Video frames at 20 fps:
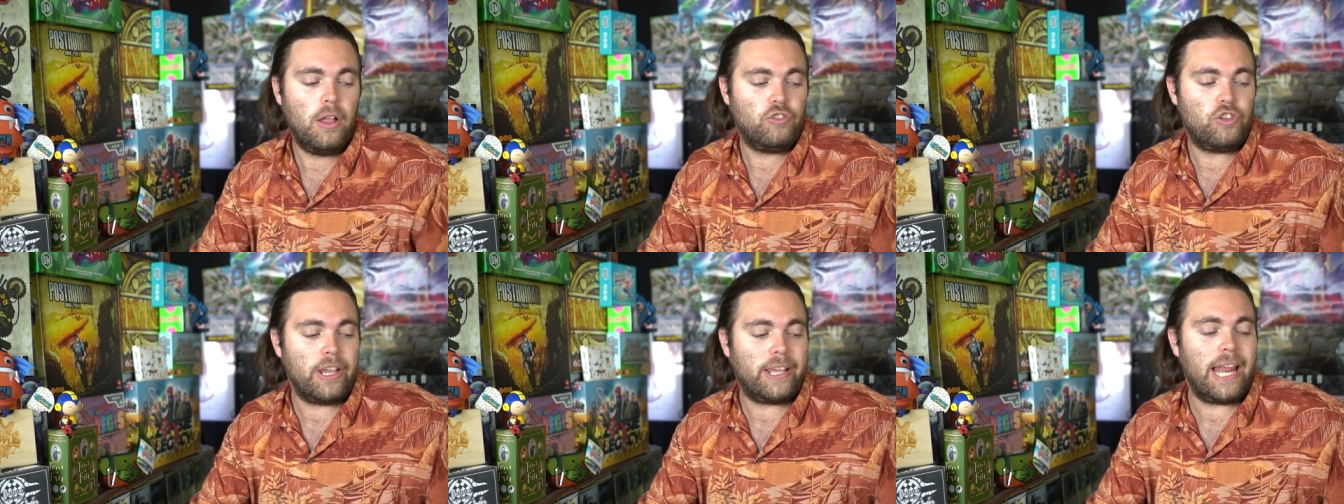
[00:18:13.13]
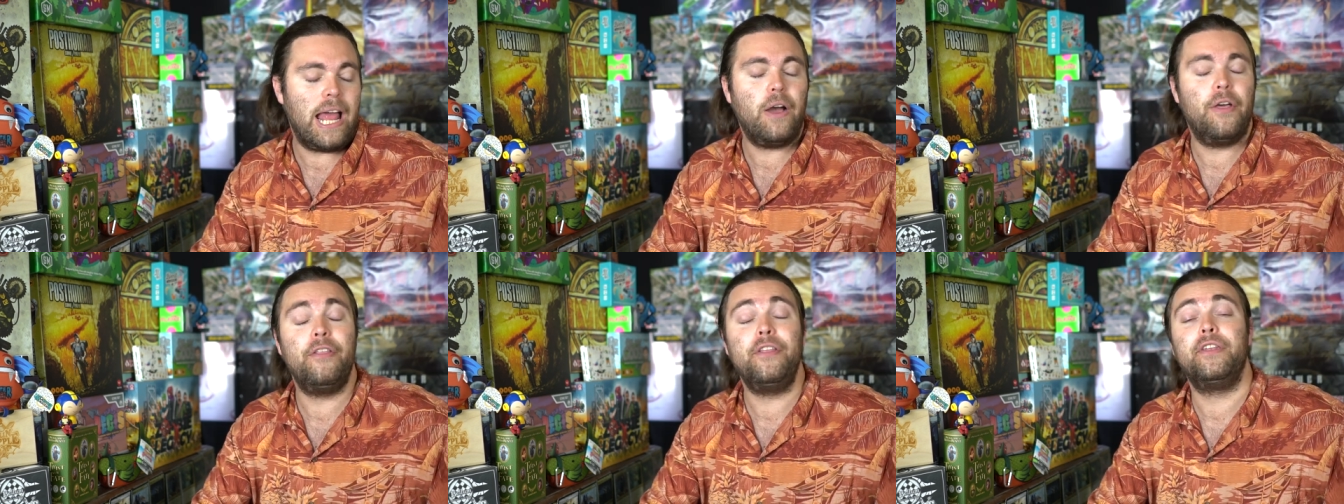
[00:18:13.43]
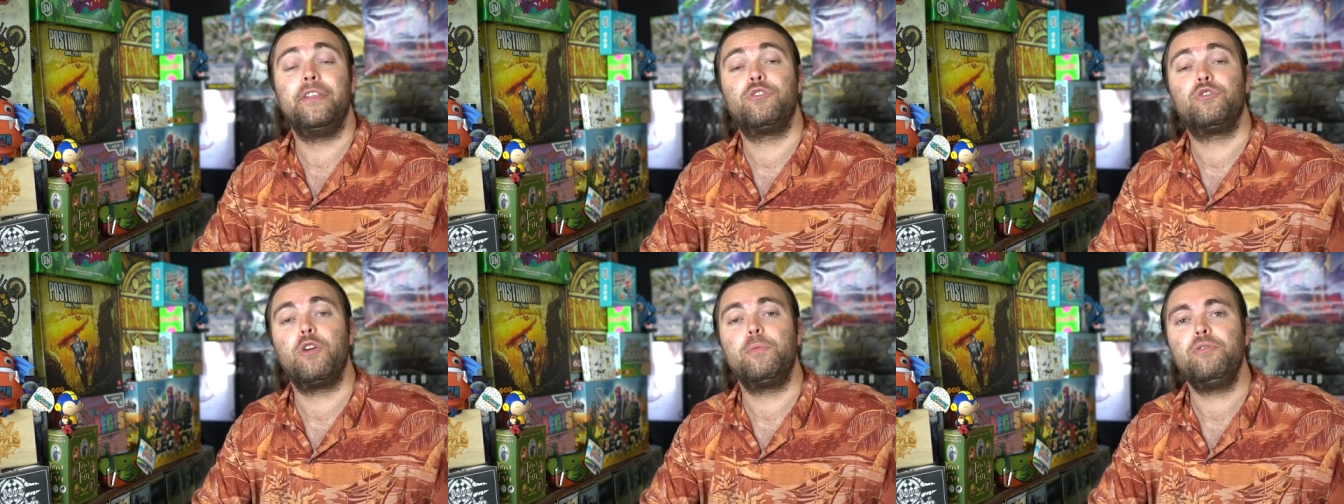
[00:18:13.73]
Check it out in the
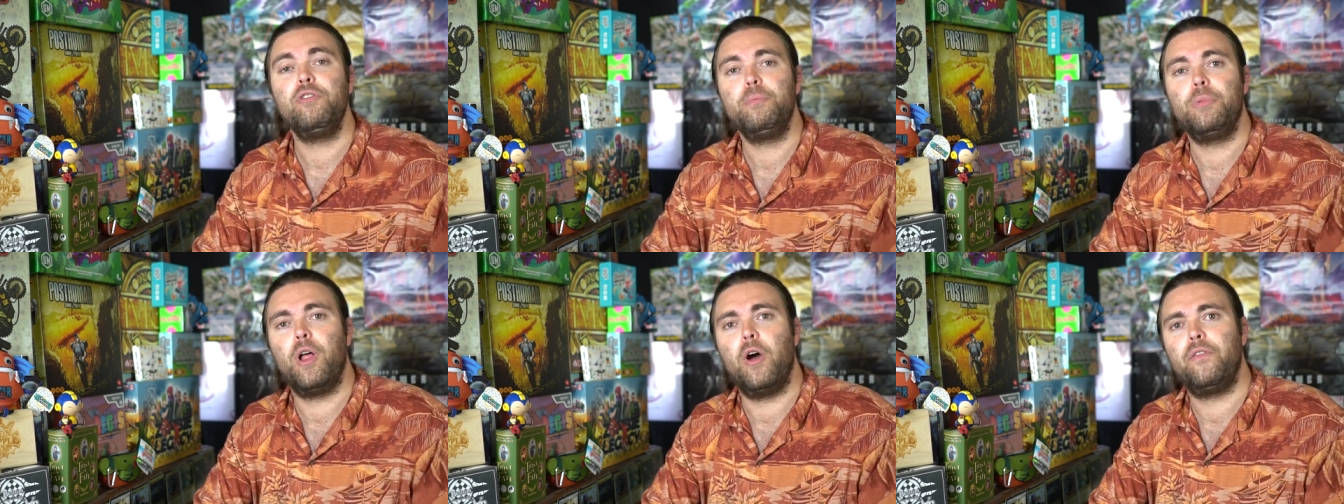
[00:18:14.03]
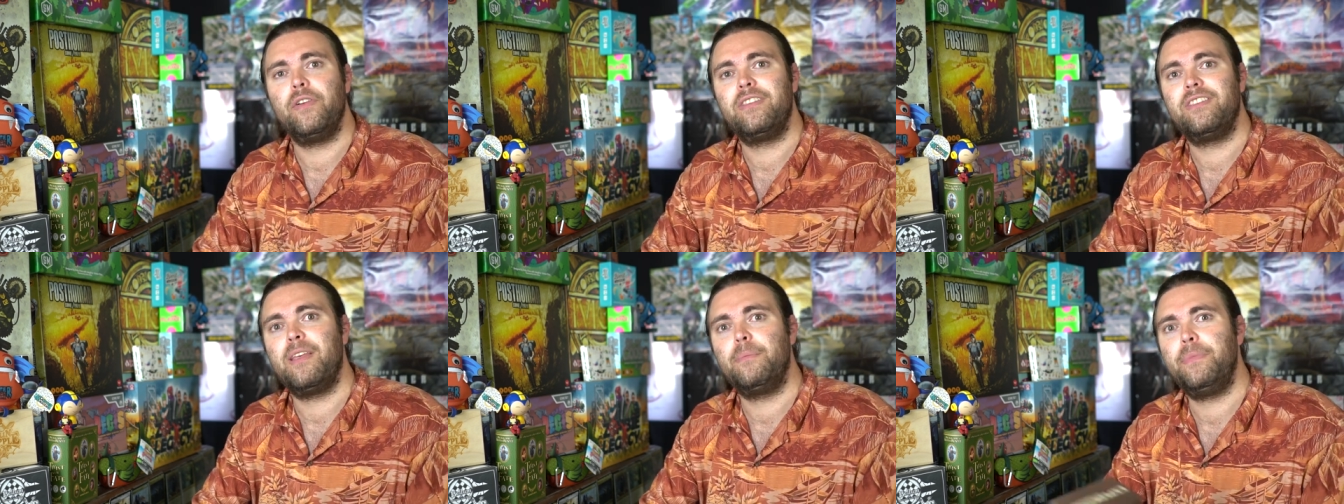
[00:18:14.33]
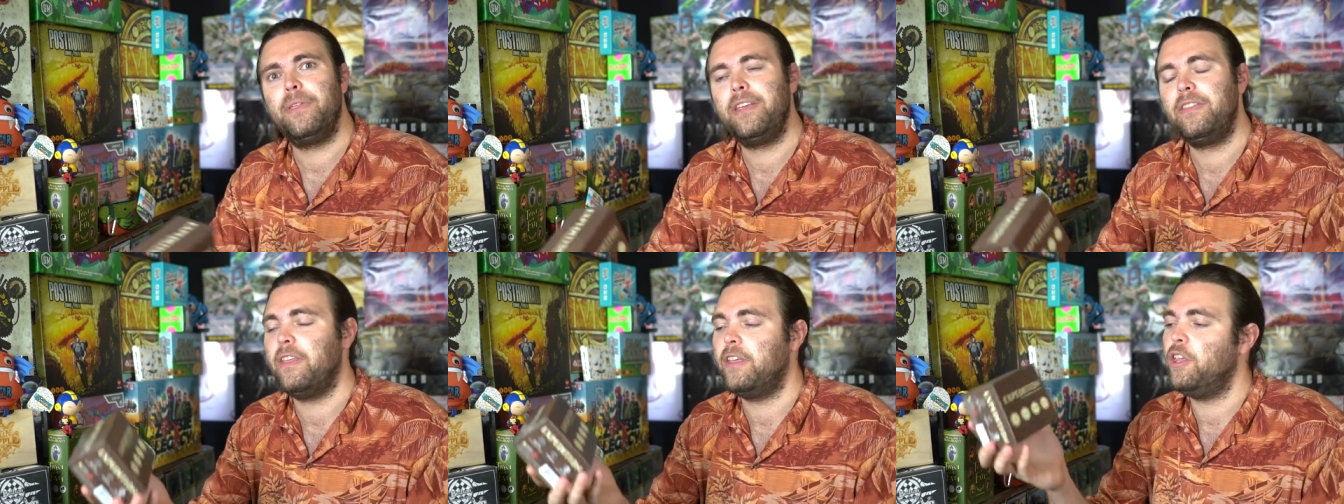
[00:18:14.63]
description below if it's
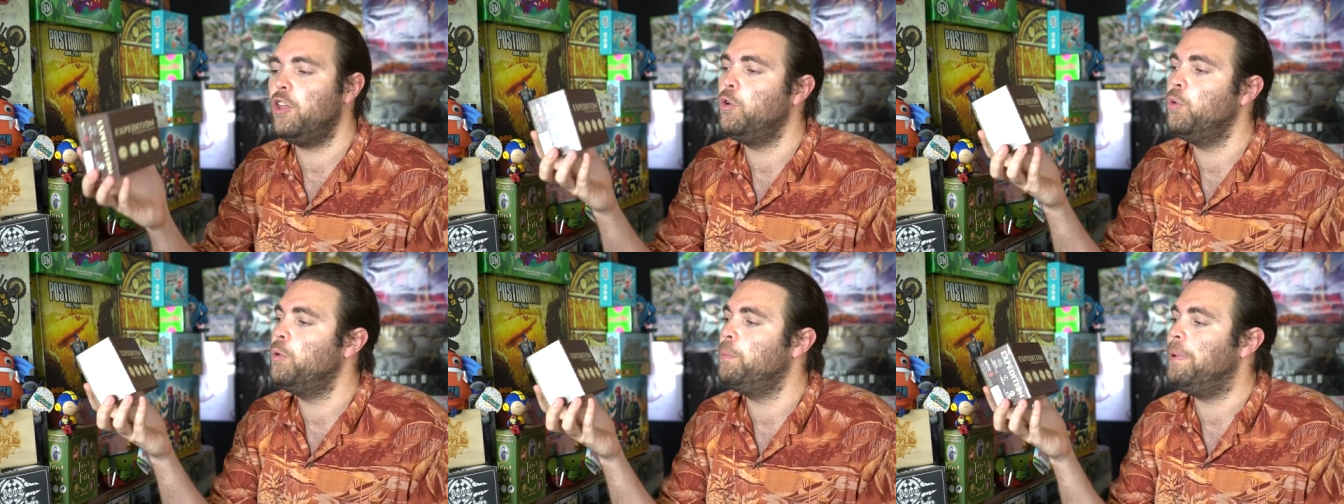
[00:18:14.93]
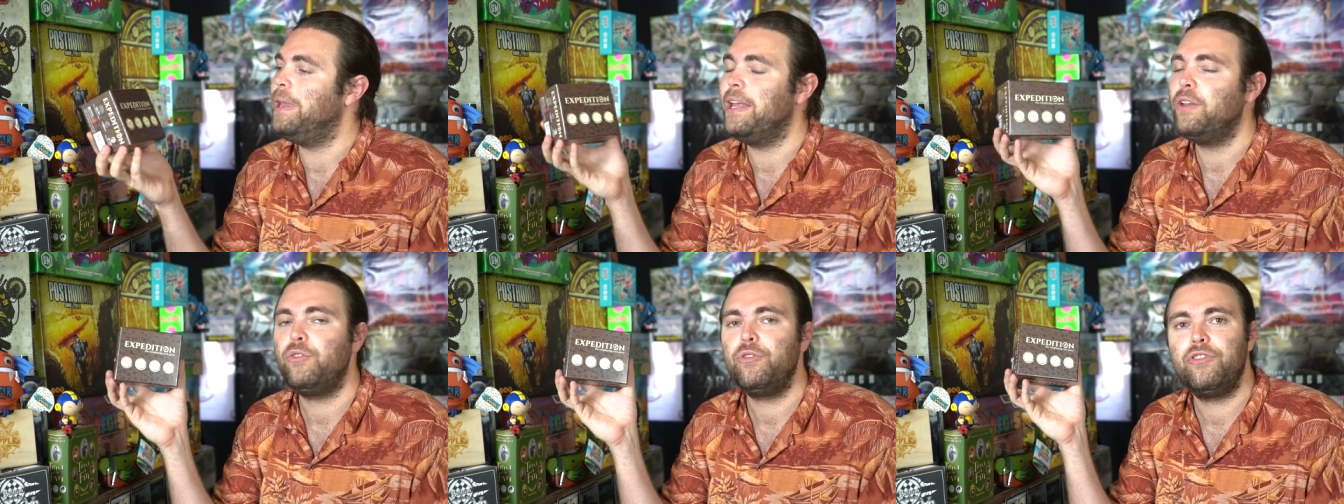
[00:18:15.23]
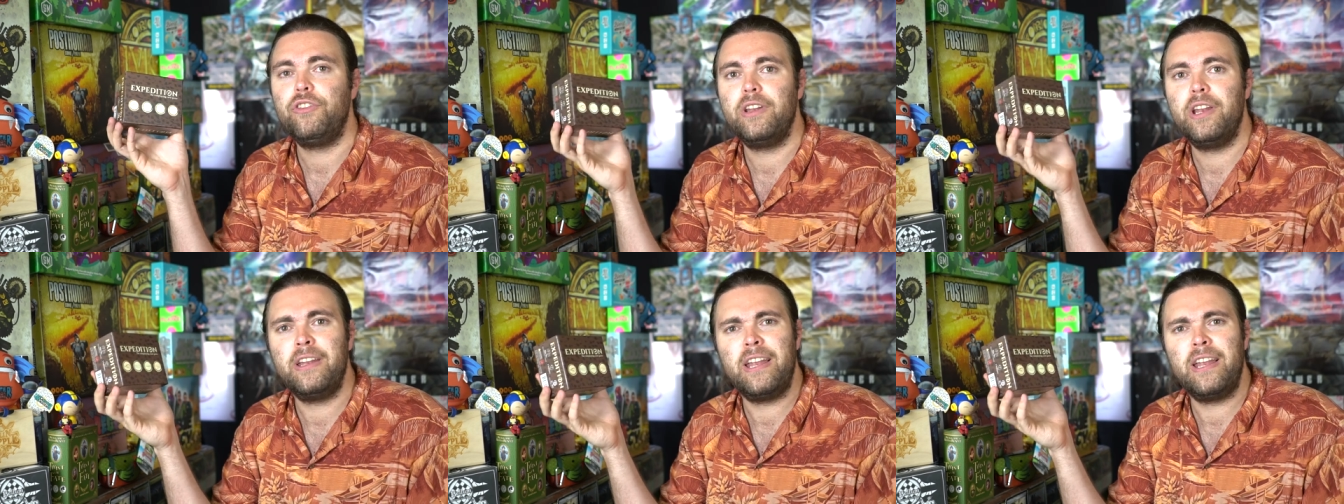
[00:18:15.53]
something that you would be interested